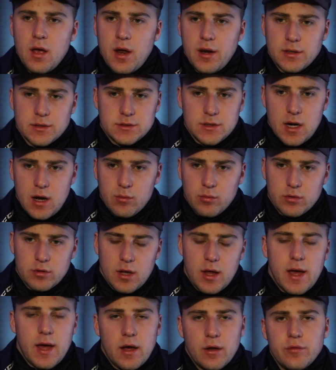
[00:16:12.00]
And it's not
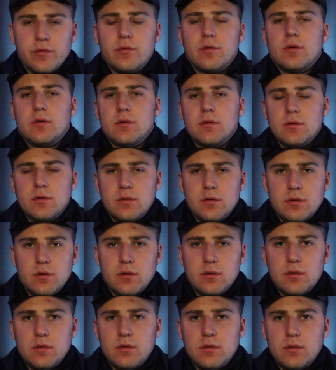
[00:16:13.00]
worth a F.
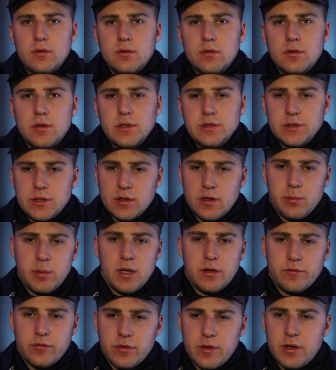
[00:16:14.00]
Because you're going to
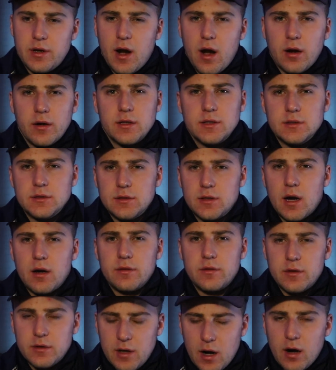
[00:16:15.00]
be in for
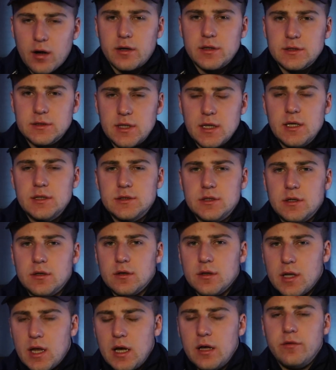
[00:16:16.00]
the darkest days of
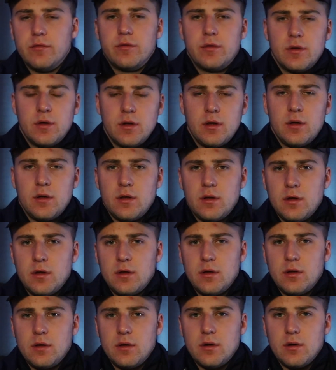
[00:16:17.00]
your life.
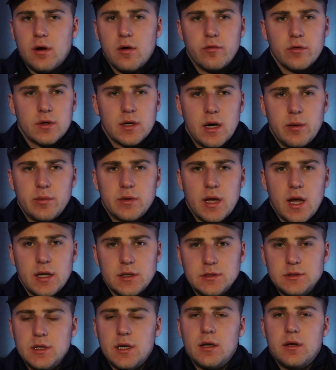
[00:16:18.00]
Overcoming
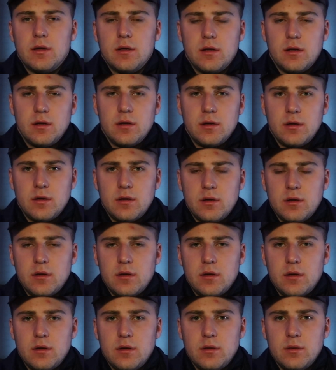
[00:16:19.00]
that shit.
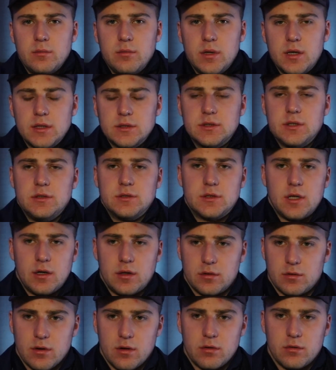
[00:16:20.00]
Because you
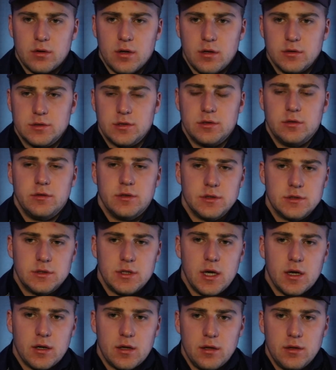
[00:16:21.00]
start to grow closer to this
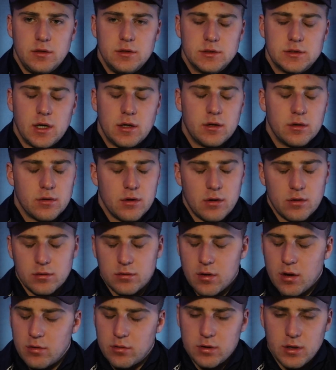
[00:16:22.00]
chick. You start to
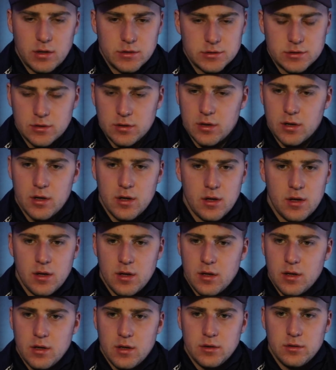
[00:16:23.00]
grow closer
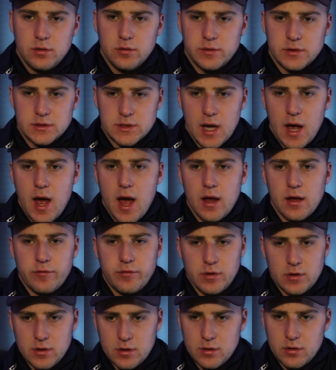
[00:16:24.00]
to this guy
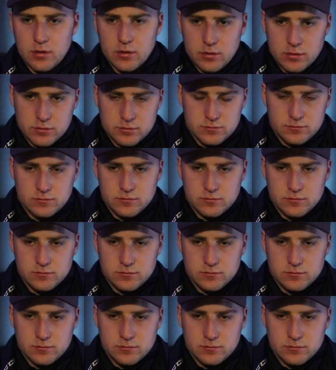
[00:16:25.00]
if you're a girl.